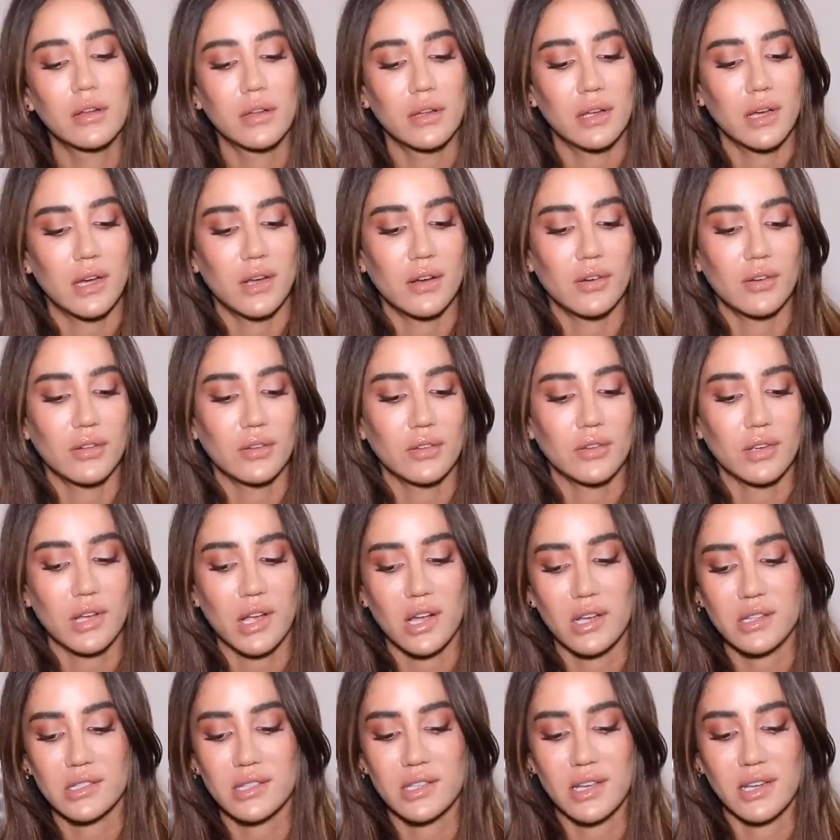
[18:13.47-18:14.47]
I don't know, you
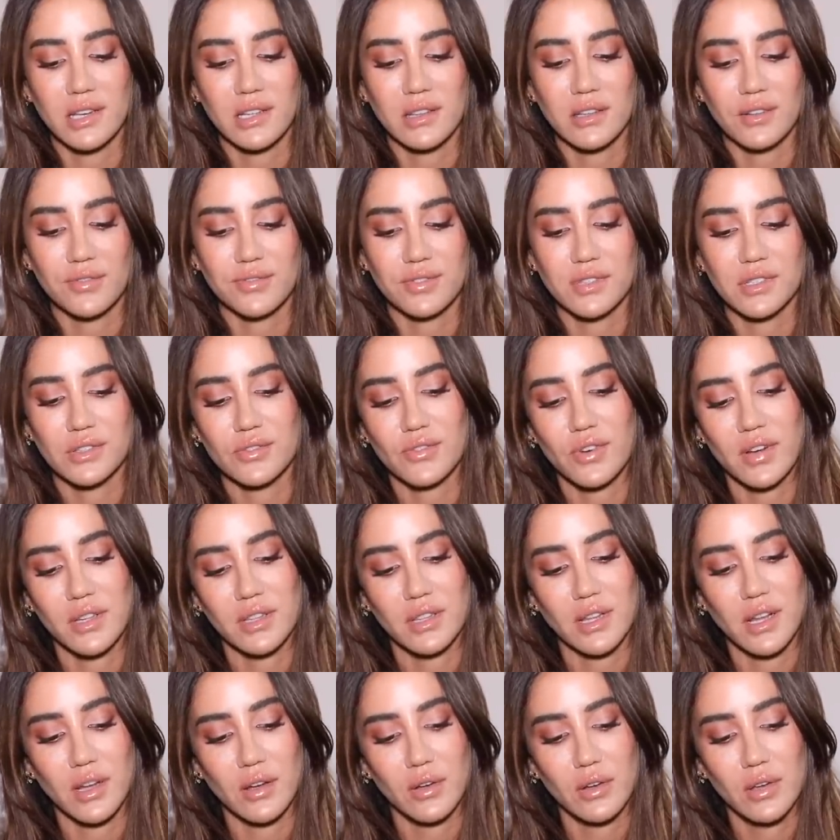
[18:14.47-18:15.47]
can't see any difference right
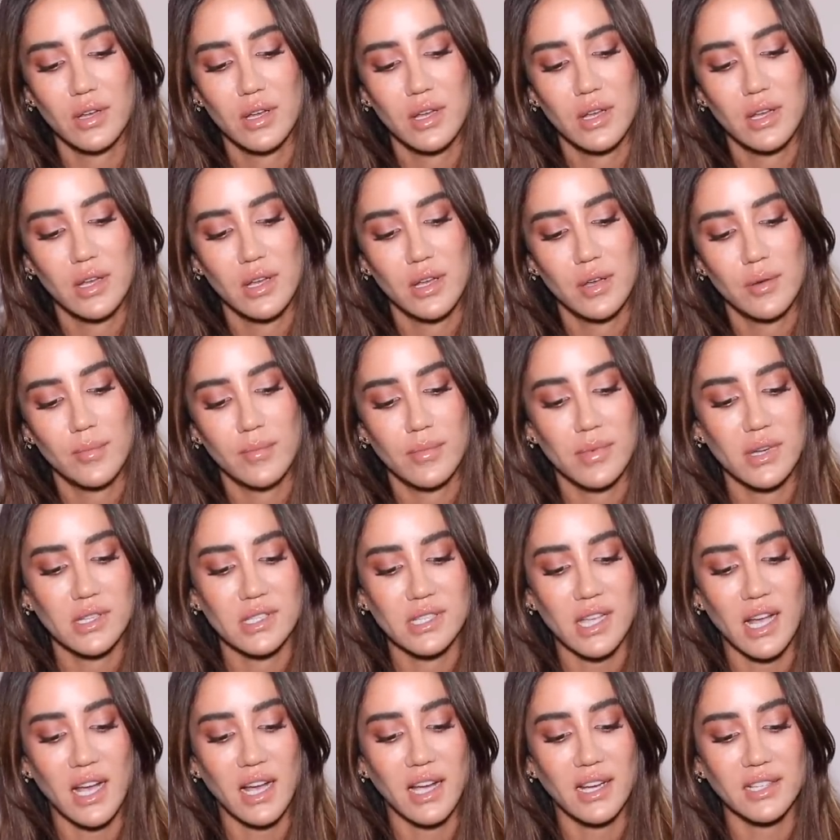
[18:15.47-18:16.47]
now, but it's
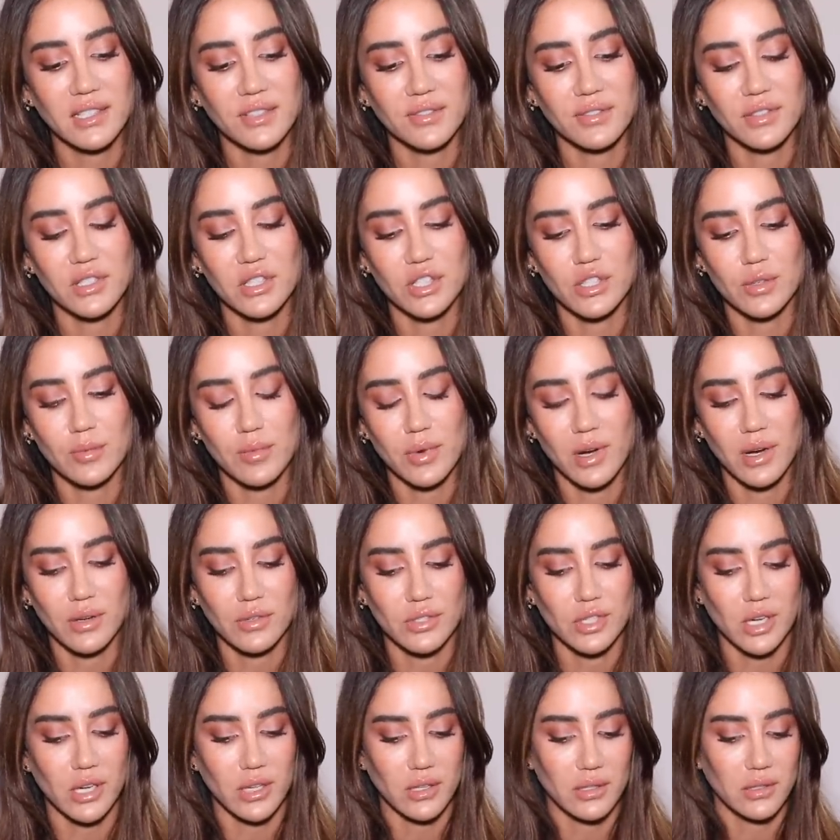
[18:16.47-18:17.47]
high definition brow
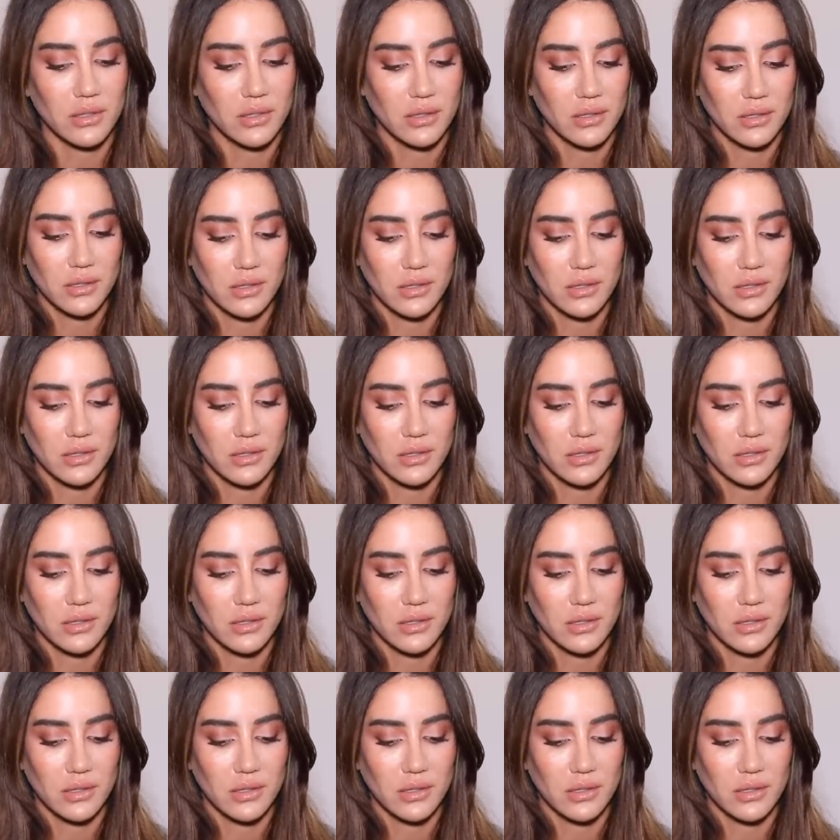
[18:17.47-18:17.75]
gel.